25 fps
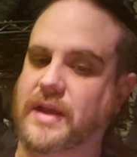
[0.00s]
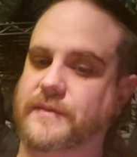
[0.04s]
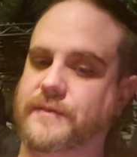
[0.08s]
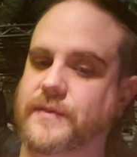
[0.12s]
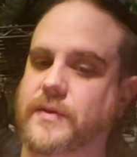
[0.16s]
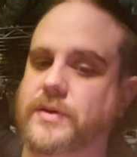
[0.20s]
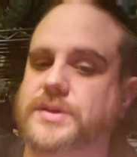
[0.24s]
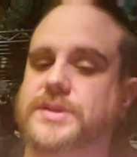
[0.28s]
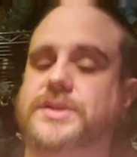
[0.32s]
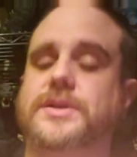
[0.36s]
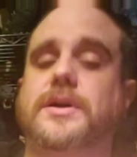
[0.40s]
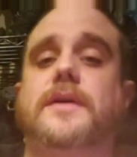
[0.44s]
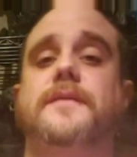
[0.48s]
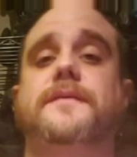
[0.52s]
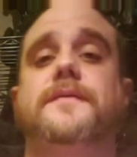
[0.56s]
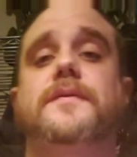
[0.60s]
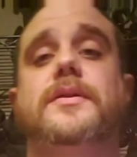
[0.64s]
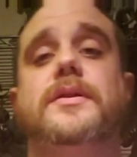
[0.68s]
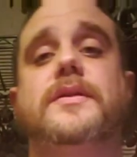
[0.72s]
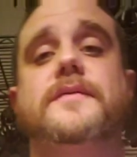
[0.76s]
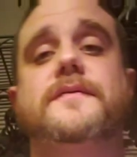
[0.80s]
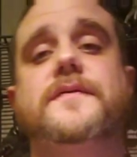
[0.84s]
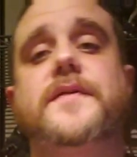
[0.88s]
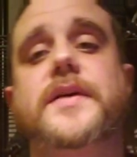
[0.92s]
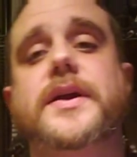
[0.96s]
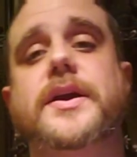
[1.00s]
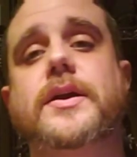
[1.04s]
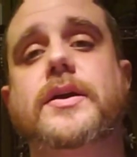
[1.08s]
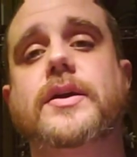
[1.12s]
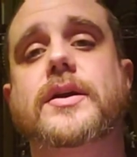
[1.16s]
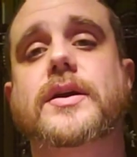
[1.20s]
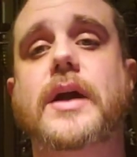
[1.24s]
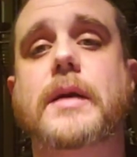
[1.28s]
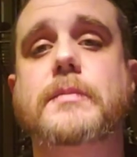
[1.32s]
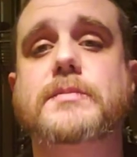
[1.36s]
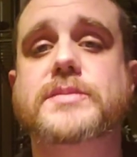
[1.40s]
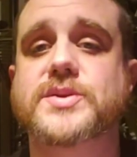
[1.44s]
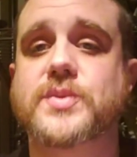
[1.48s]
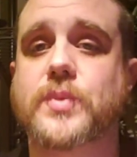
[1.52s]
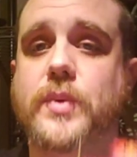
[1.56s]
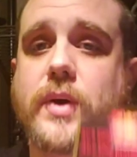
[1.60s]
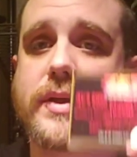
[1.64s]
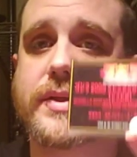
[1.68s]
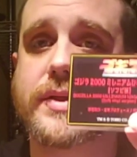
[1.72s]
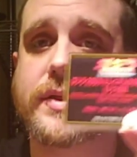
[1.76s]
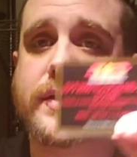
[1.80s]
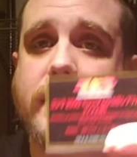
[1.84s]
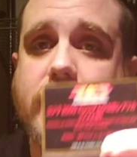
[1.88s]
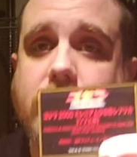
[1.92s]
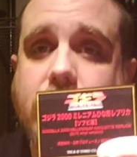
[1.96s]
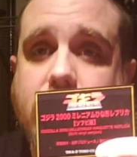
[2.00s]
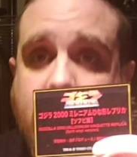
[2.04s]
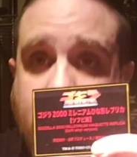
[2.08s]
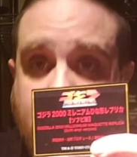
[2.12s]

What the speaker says: First off, the figure comes with